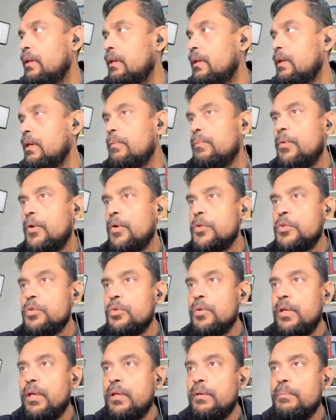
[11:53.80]
I'm not sure
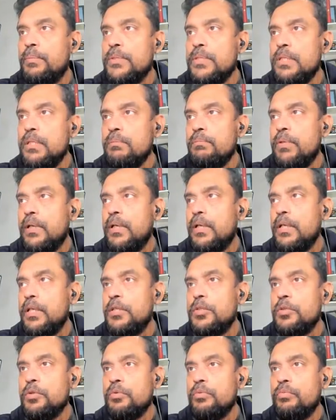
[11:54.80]
100%, but it
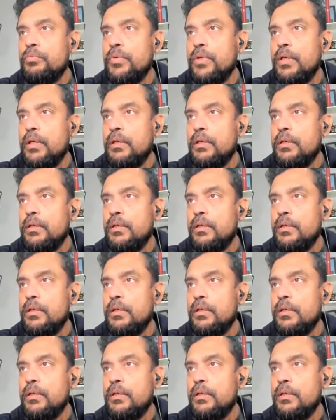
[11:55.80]
should work.